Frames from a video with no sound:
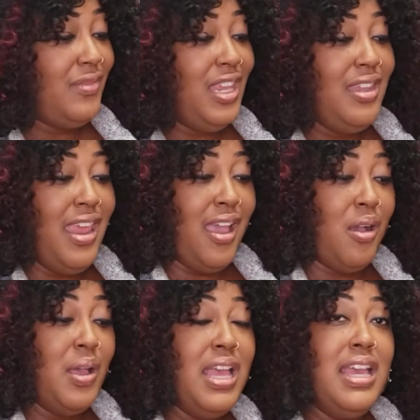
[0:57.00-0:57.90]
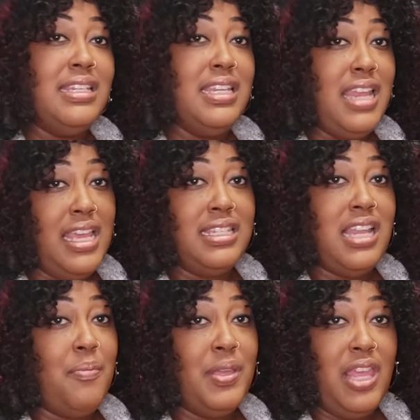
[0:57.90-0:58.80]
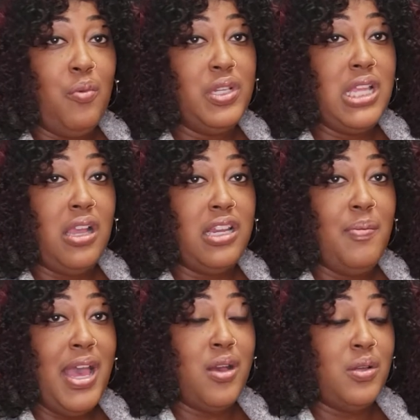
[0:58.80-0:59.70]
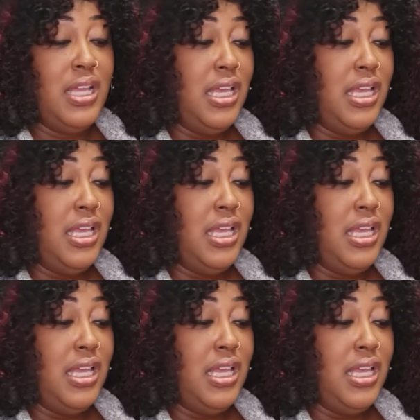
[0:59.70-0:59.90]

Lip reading: Now, today's topic that we're talking about: